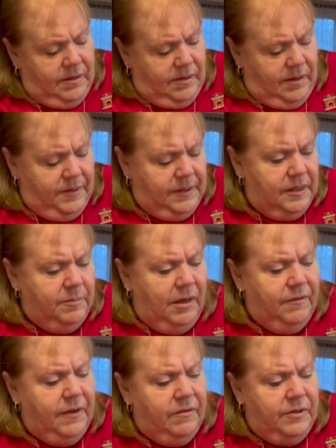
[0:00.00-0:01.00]
this is my
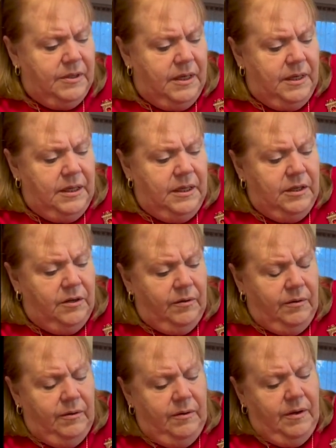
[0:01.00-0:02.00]
favorite day of the year.
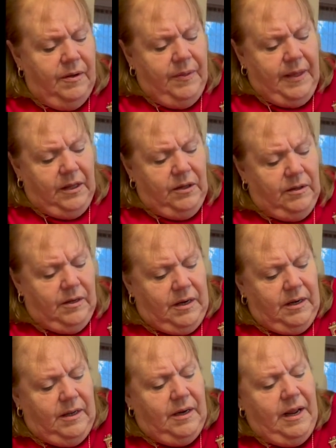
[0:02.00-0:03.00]
I thank, and
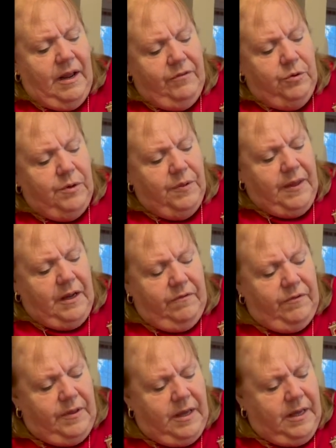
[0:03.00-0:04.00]
I have you to thank
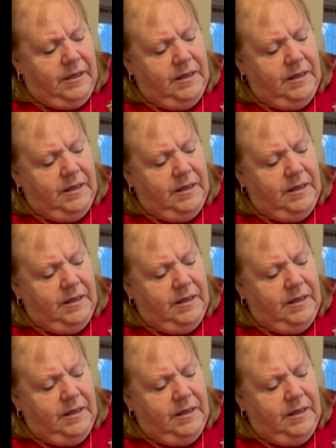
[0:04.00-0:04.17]
for that.